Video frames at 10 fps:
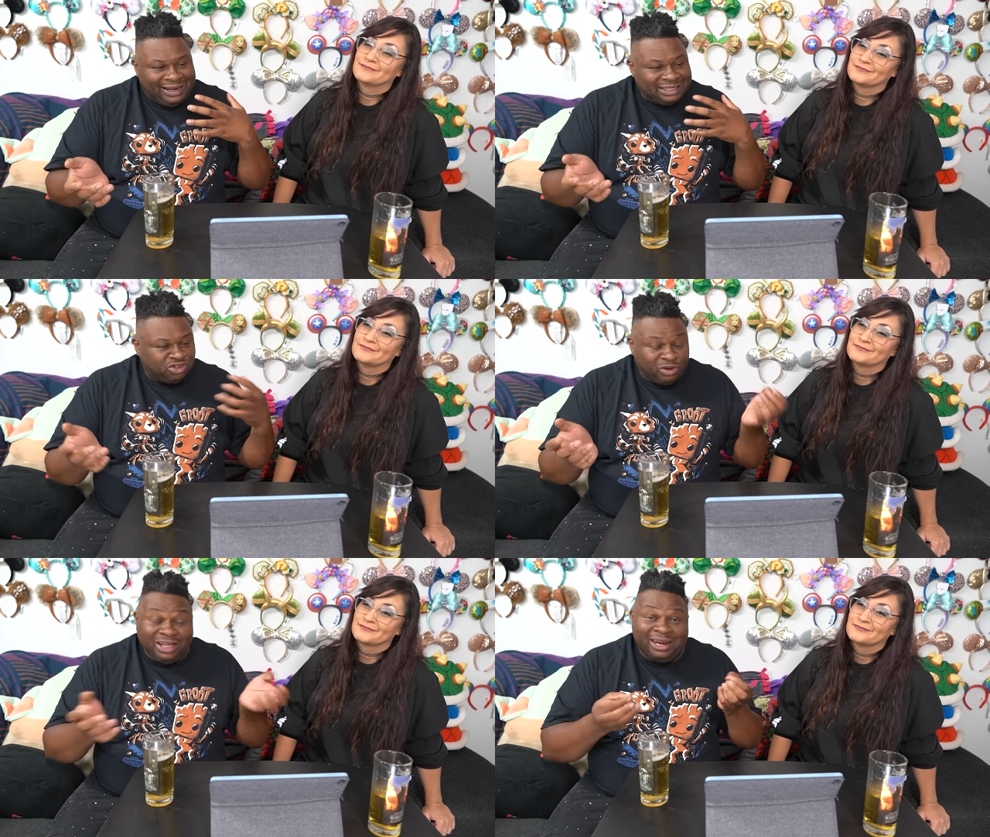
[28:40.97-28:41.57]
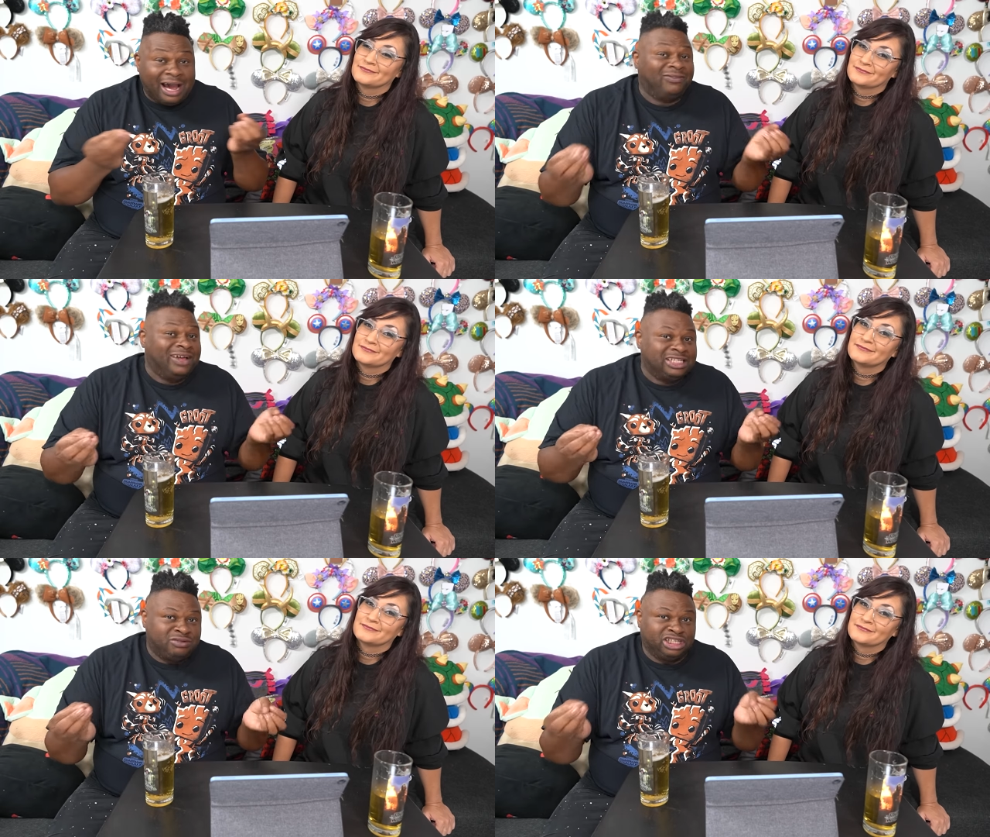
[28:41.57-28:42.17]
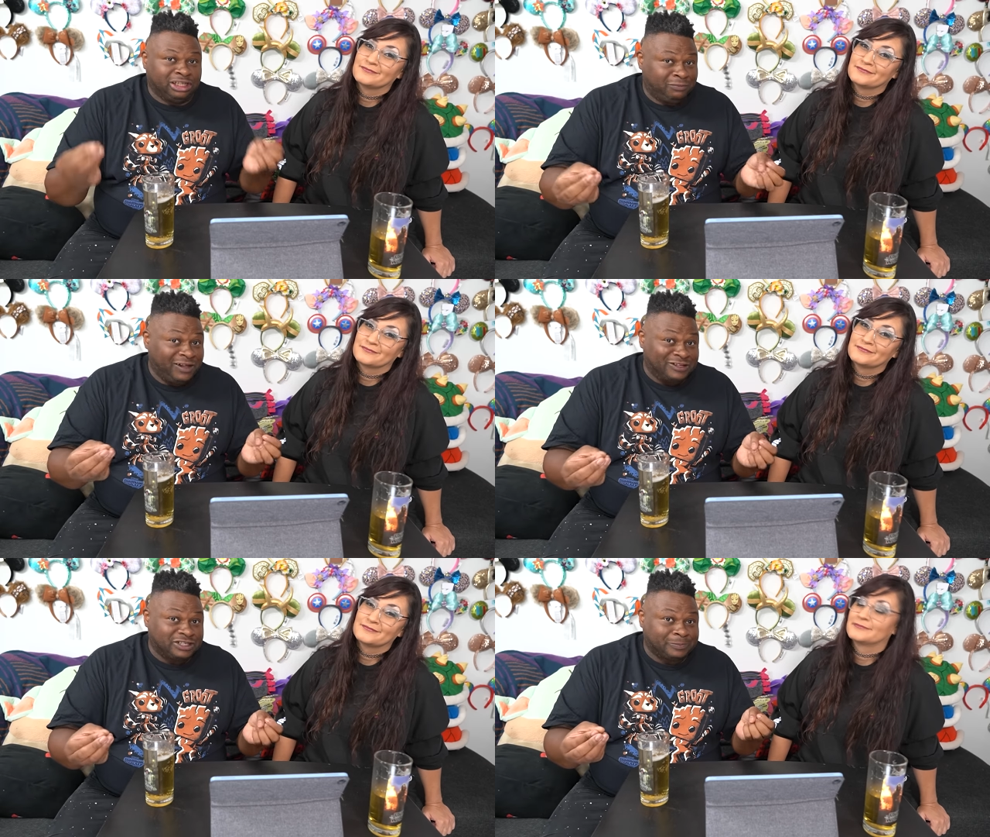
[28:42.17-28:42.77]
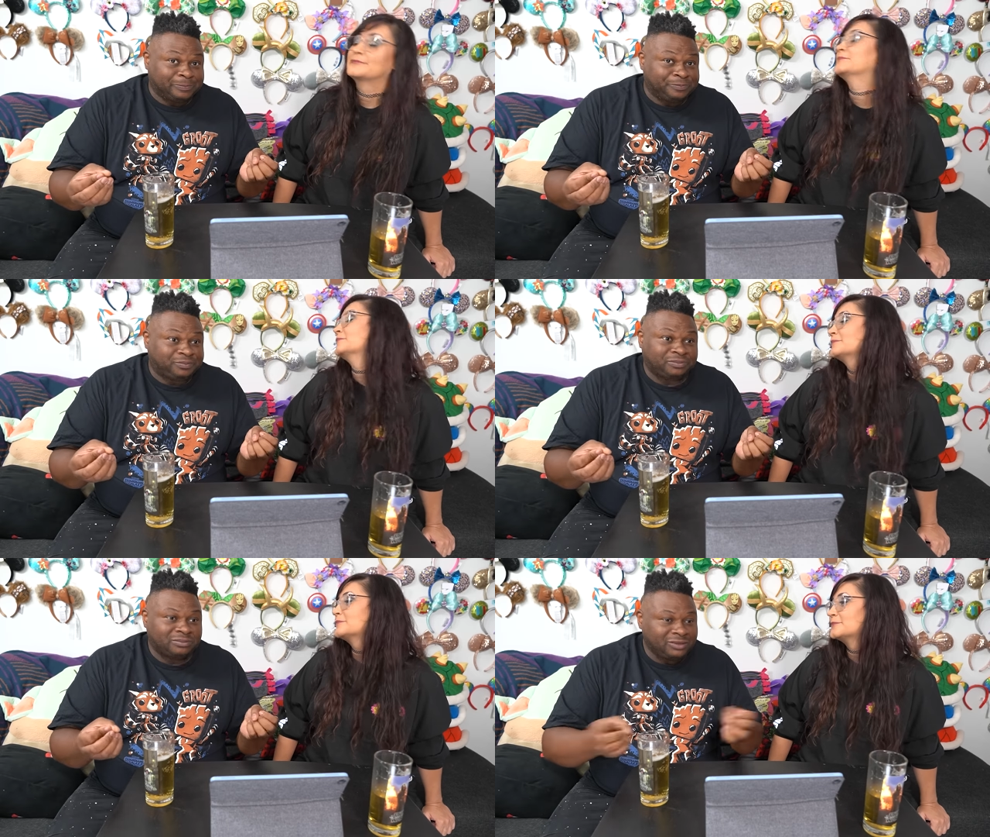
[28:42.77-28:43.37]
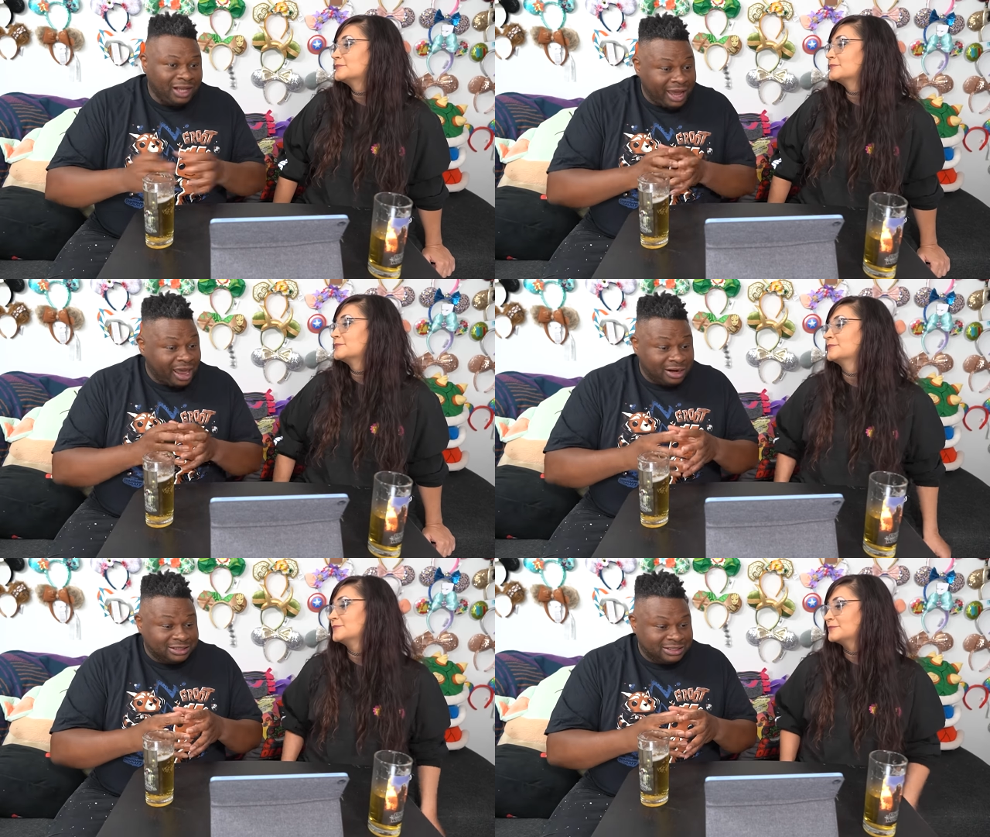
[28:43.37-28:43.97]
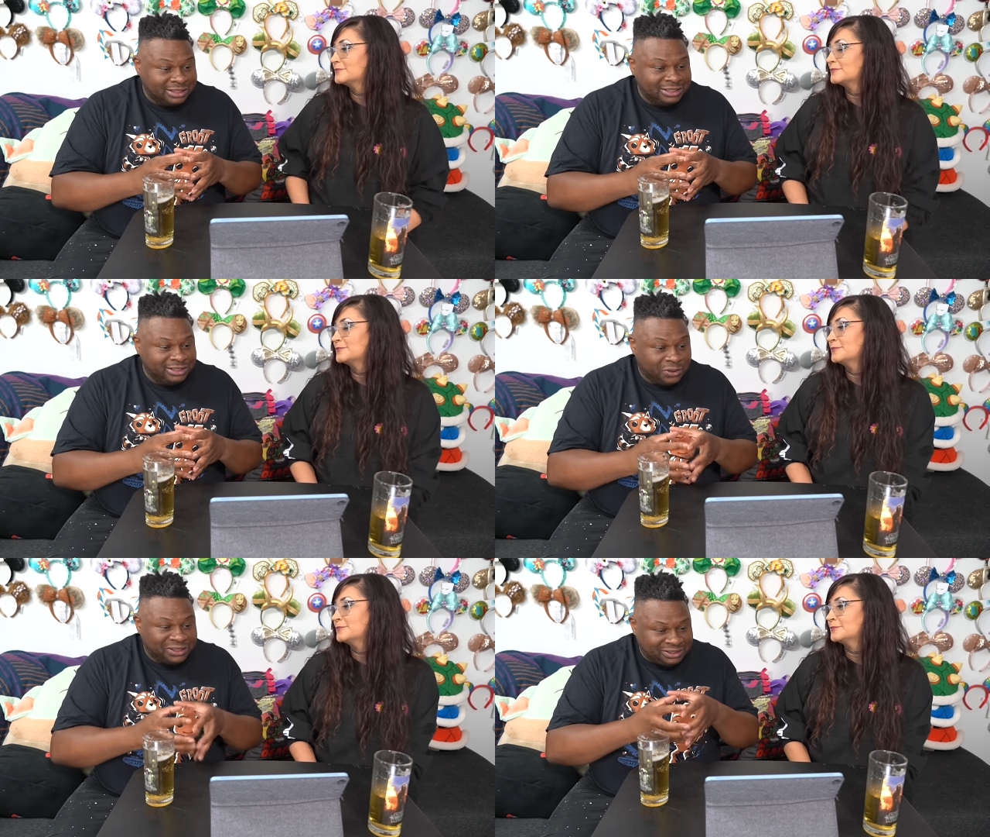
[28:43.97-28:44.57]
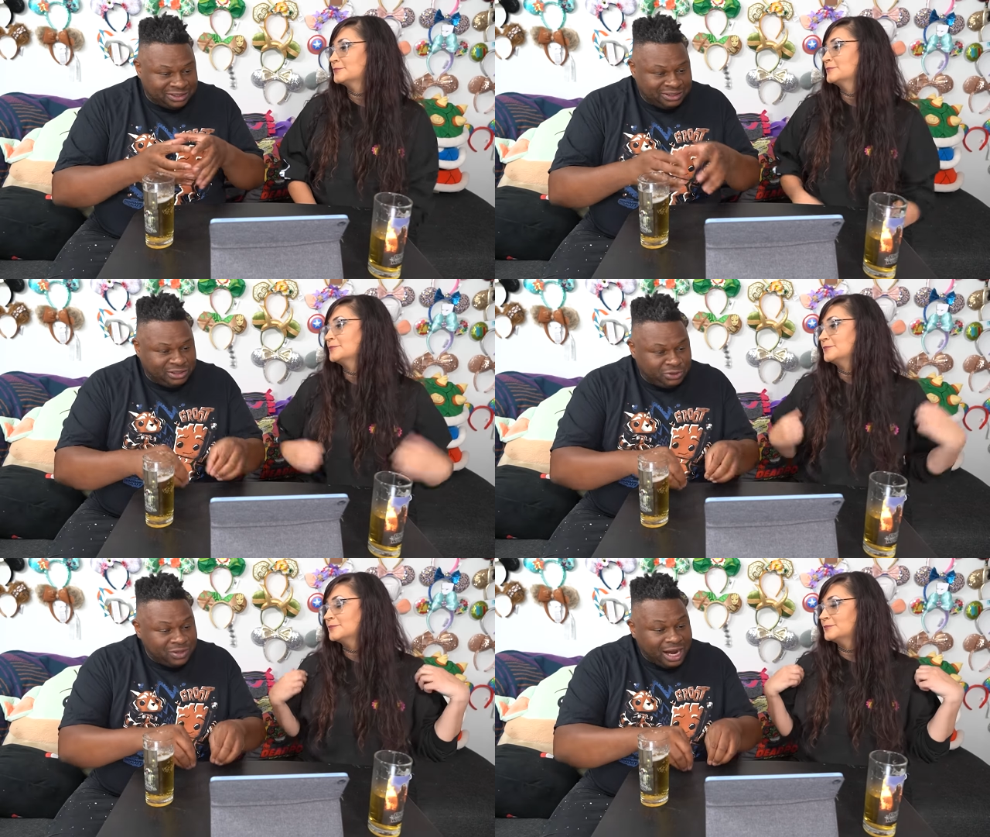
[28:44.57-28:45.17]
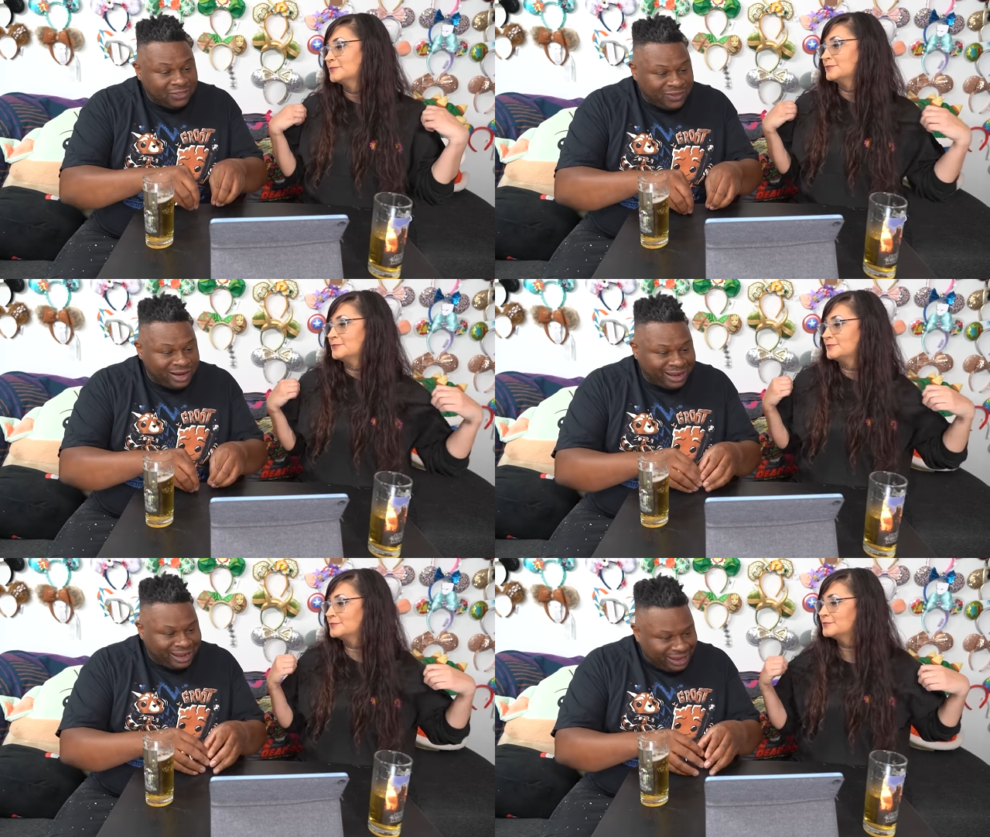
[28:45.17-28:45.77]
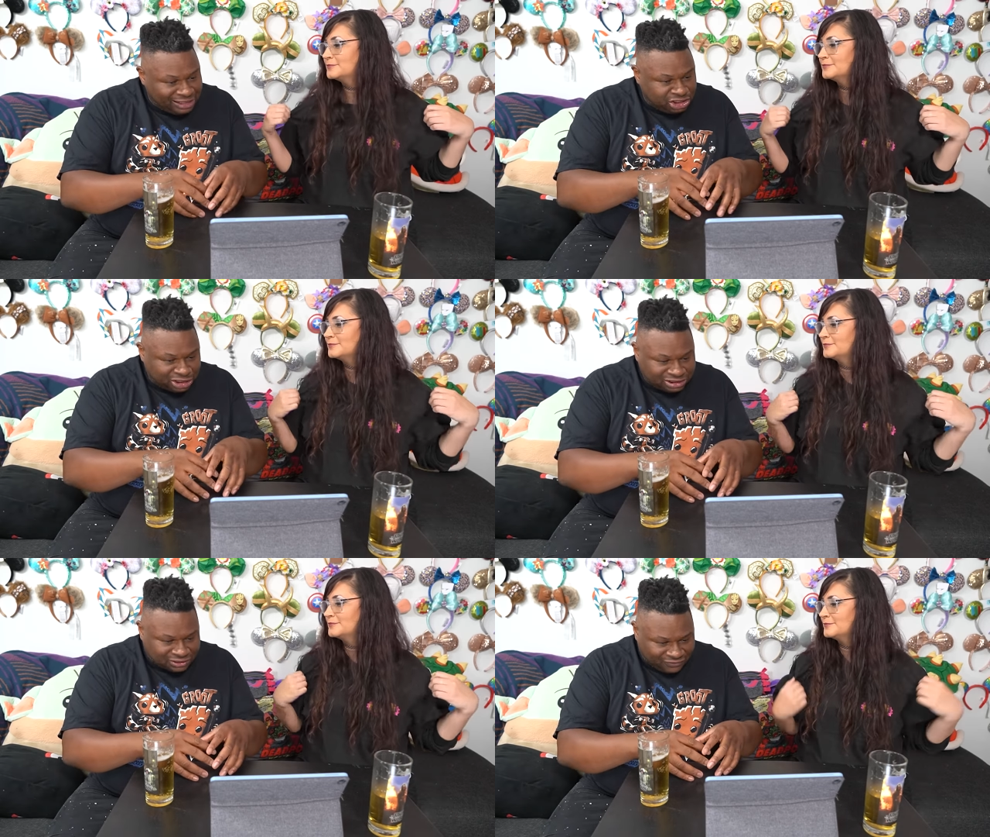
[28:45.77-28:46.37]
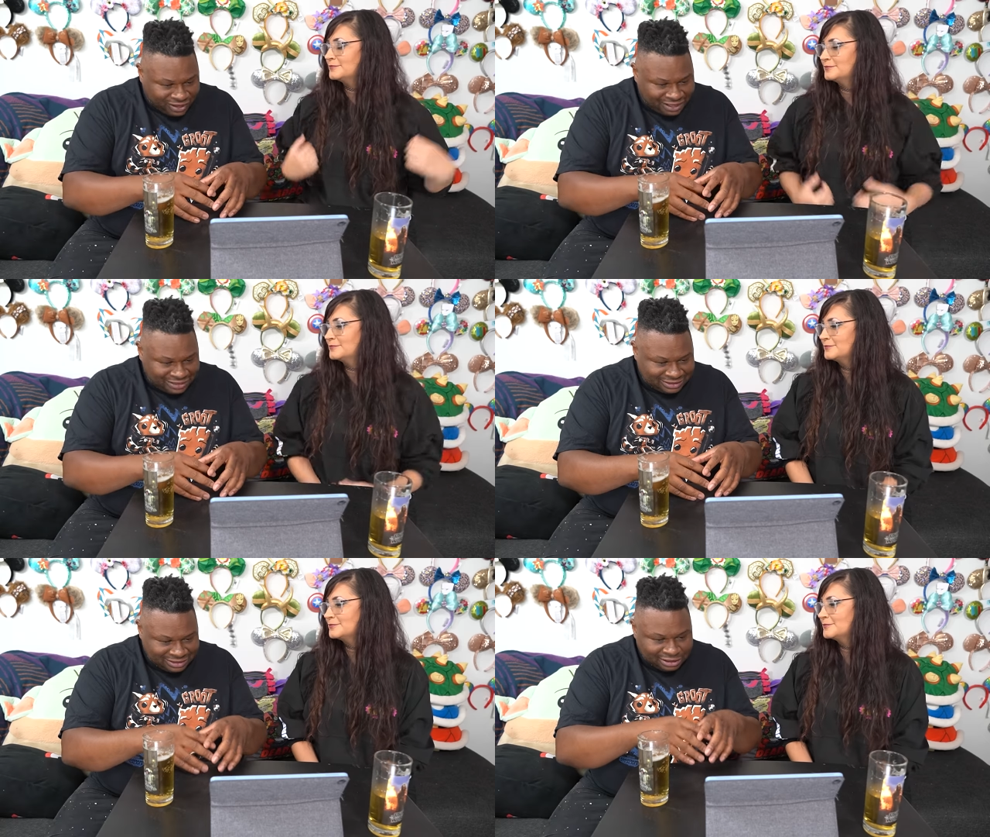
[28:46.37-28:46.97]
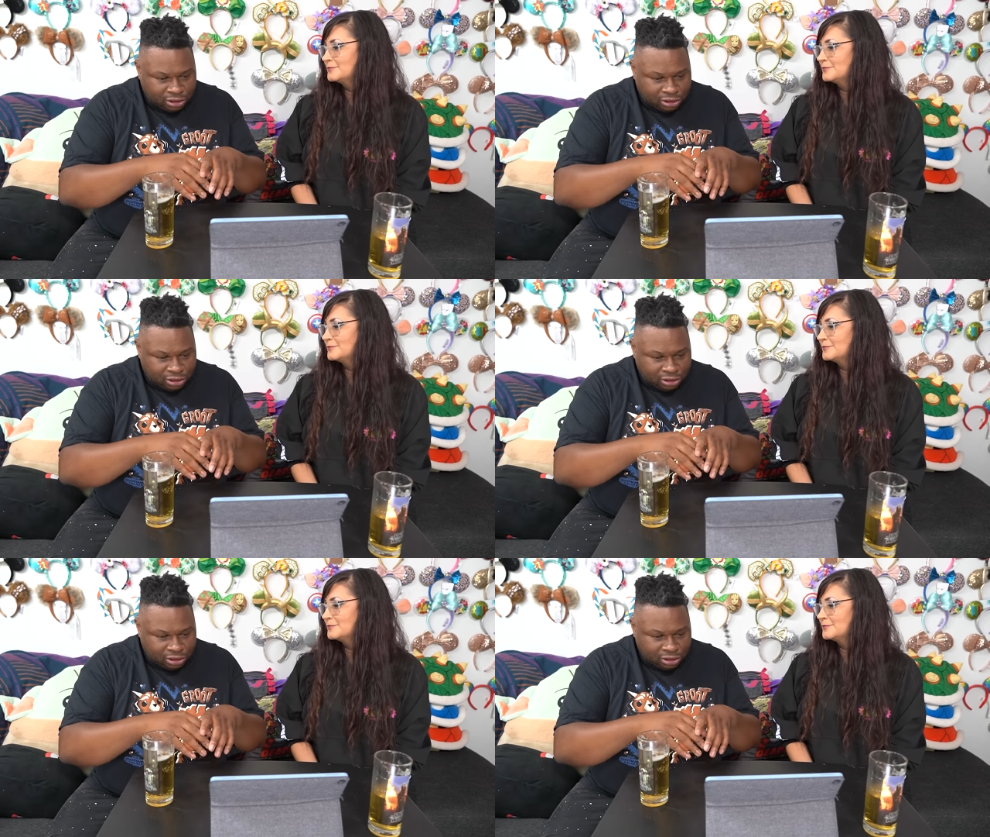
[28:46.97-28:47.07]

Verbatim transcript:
Speaker 1: It's really not that special a place. And I honestly don't do not think it justifies the